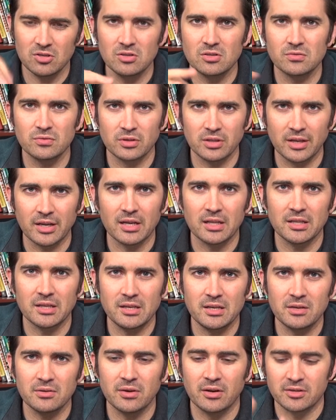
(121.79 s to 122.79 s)
you use for like
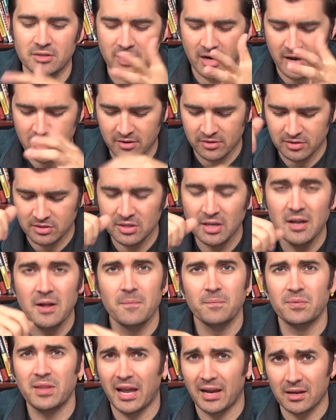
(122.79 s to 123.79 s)
cleaning around your house,
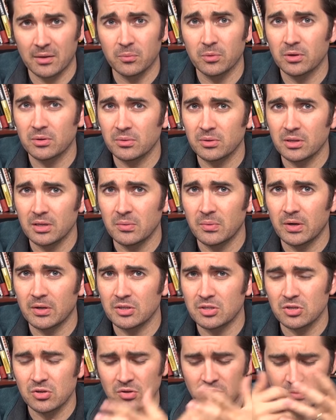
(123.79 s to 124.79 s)
that can work really well
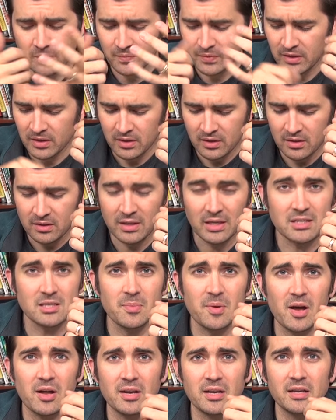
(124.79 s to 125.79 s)
too. That's
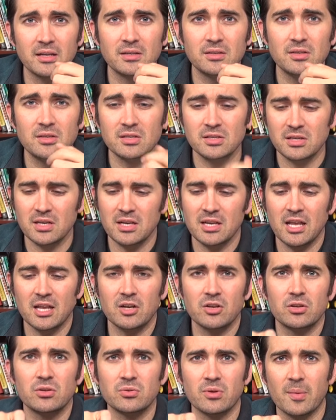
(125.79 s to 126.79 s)
about it. You just need to get
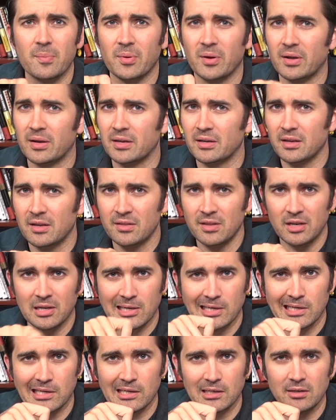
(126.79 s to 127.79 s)
a good grip on it and
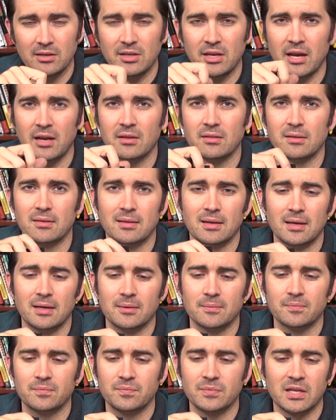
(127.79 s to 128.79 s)
then yank the
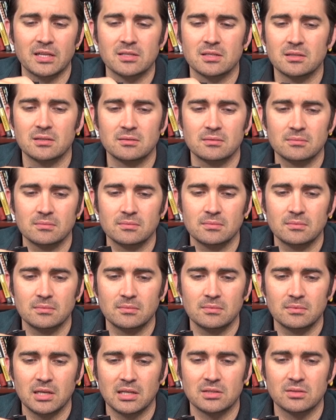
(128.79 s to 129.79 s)
thing. That's,
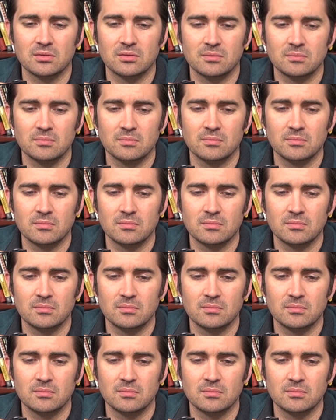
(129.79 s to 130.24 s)
that's...